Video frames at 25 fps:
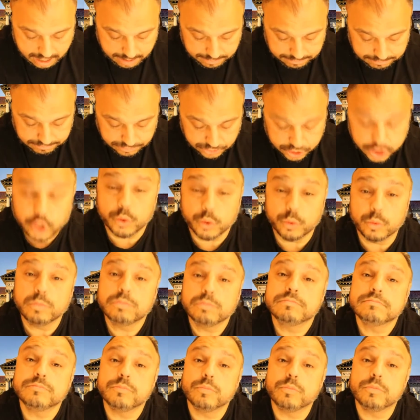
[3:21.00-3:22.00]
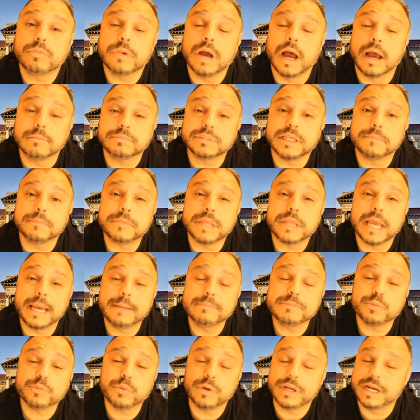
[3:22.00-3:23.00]
do.
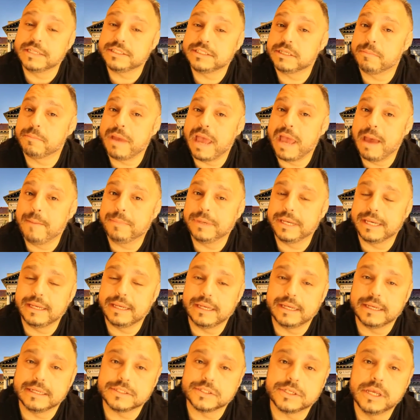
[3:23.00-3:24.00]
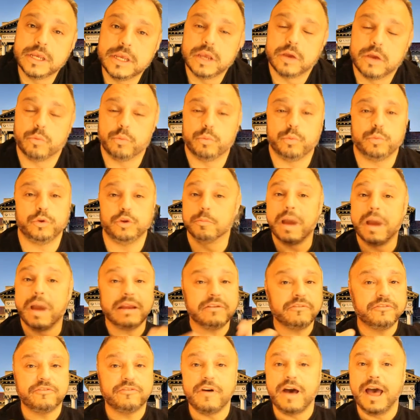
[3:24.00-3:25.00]
Sometimes what ends up happening is you might
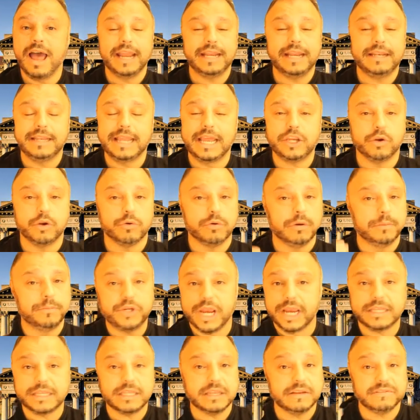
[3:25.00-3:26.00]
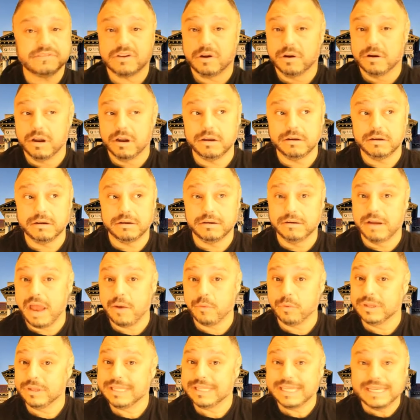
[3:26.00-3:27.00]
find that your objectives are not
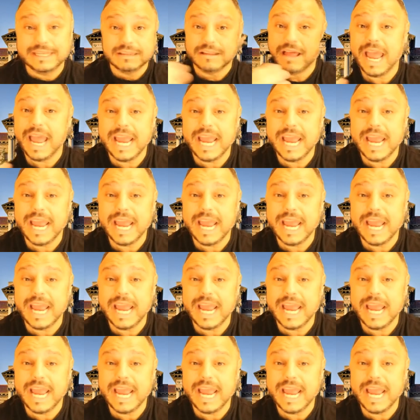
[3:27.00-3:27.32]
really aligned